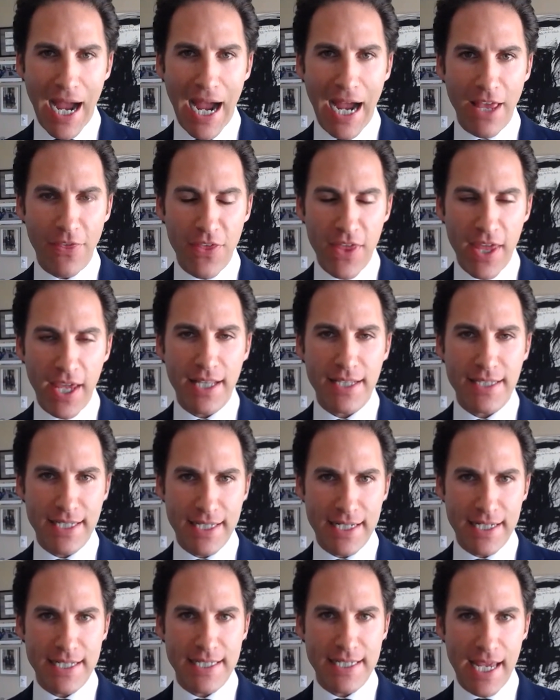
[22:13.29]
I think it's
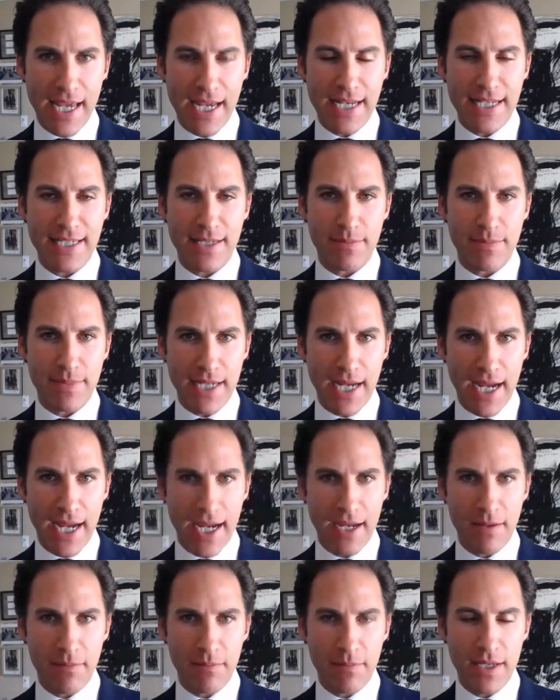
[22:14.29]
going to take some
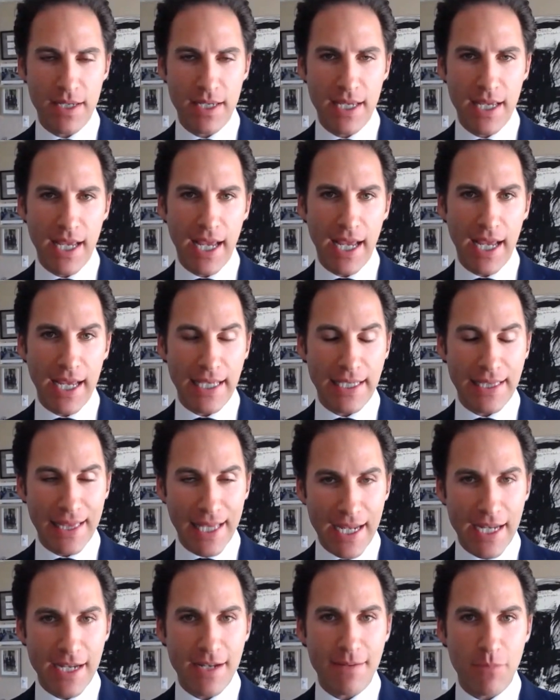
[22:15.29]
time, and
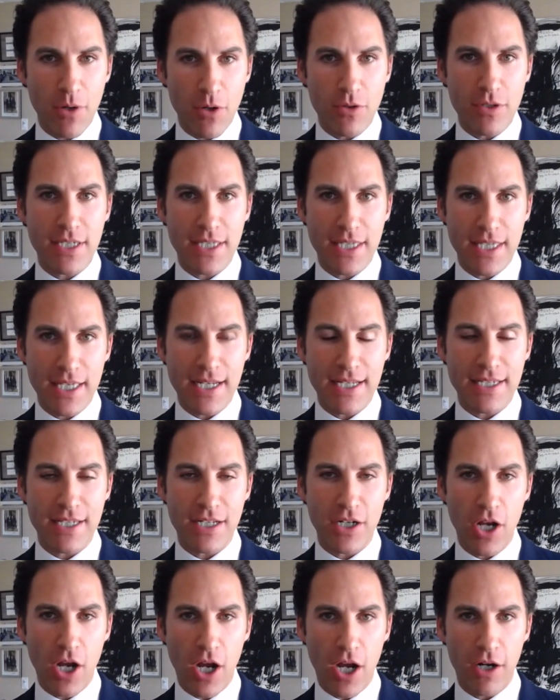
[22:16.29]
like most things
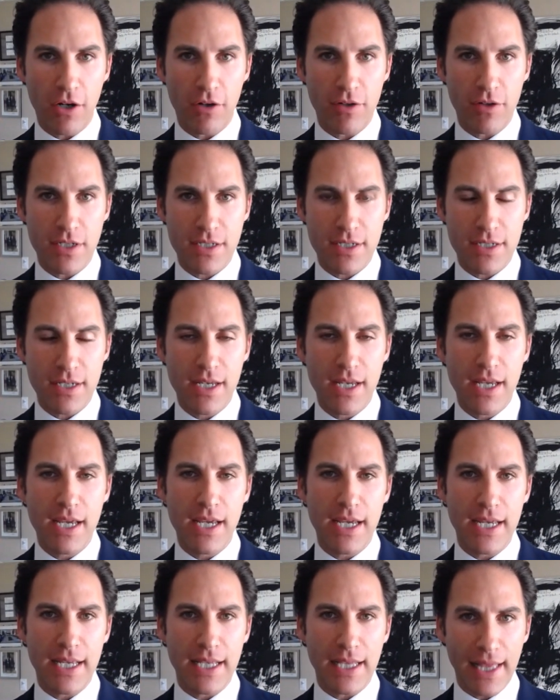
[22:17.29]
in Congress,
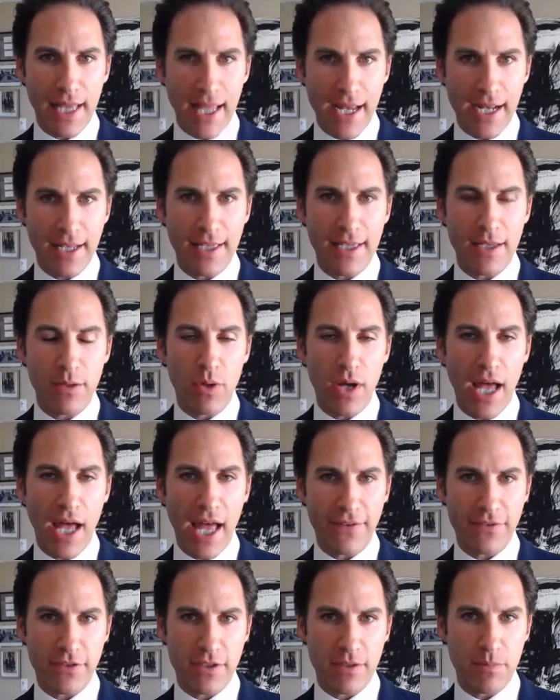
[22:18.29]
it likely will
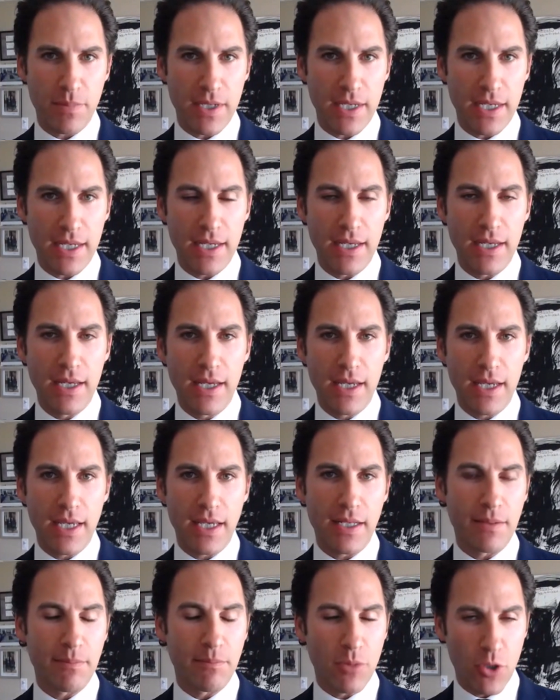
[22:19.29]
have to be
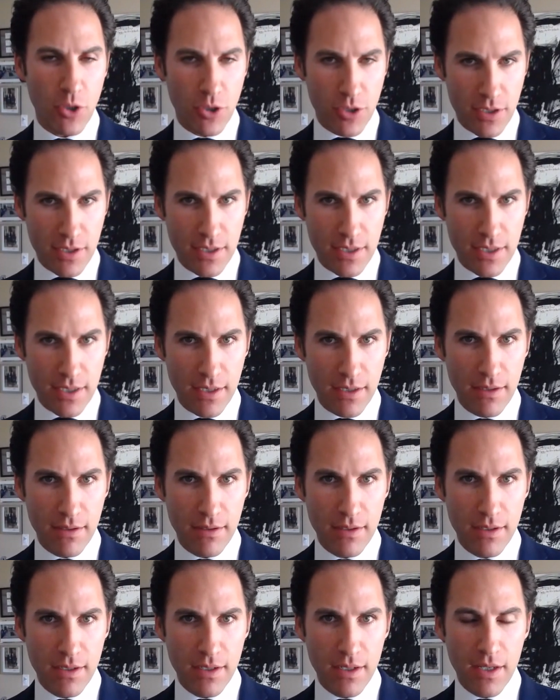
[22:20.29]
an emergency.
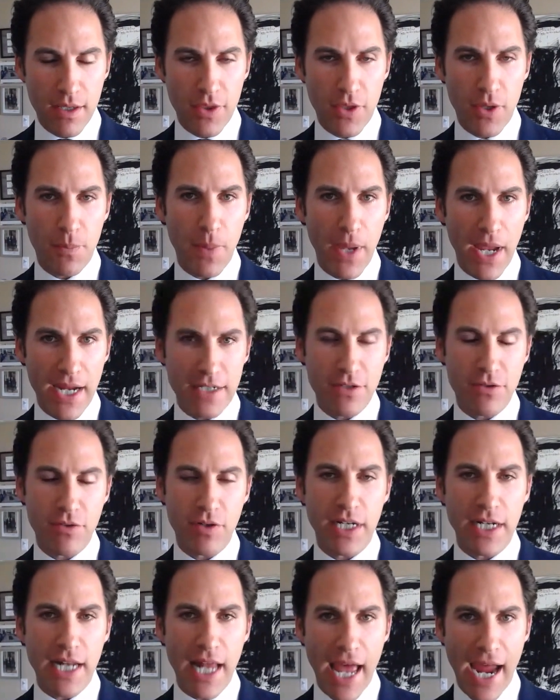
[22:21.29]
The
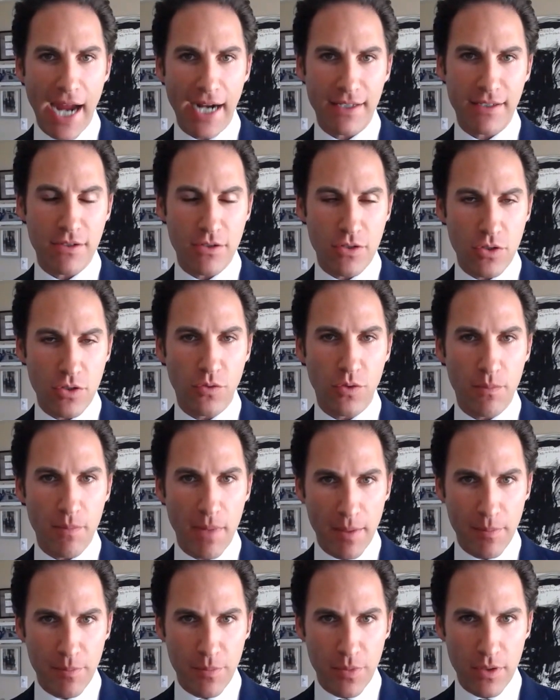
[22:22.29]
Patriot Act, as you
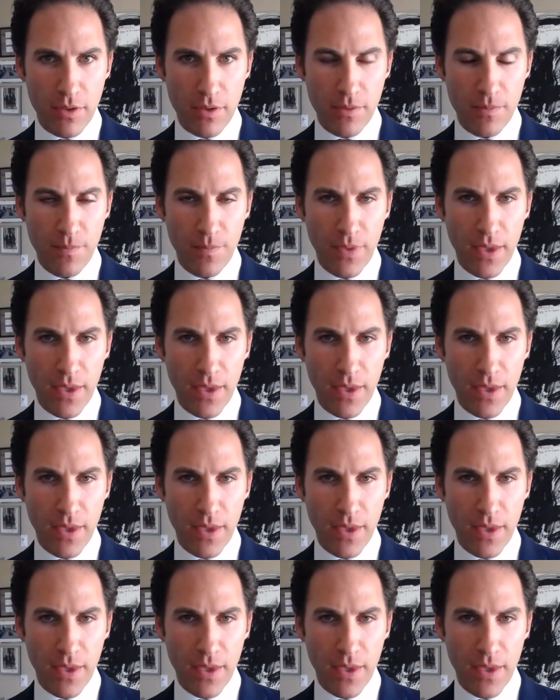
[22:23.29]
remember,